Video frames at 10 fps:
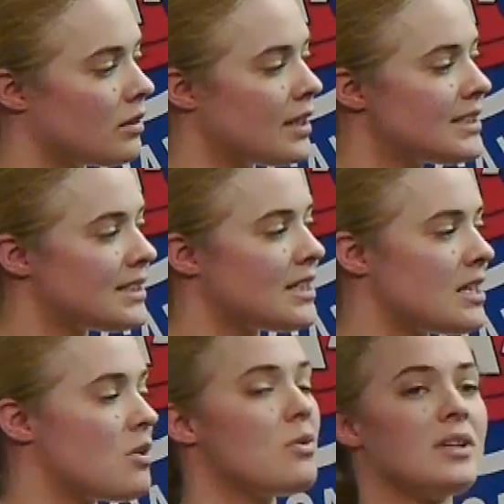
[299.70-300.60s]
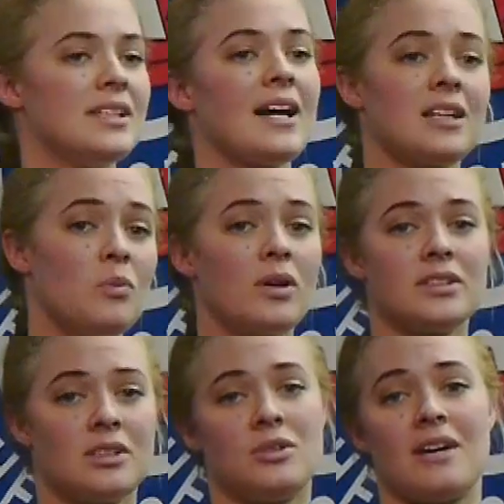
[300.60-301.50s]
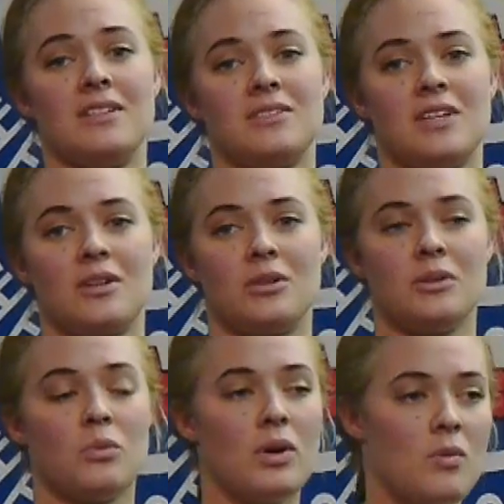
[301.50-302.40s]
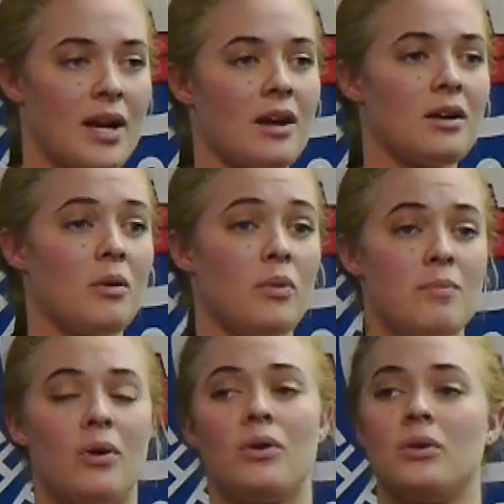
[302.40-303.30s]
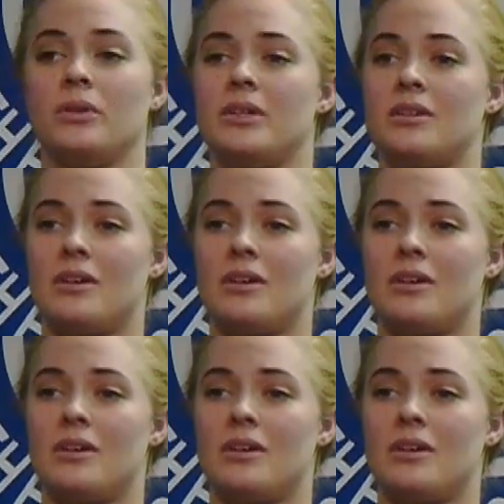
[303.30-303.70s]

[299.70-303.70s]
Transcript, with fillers: let's see who exactly wants to drive this vehicle. We went out and we polled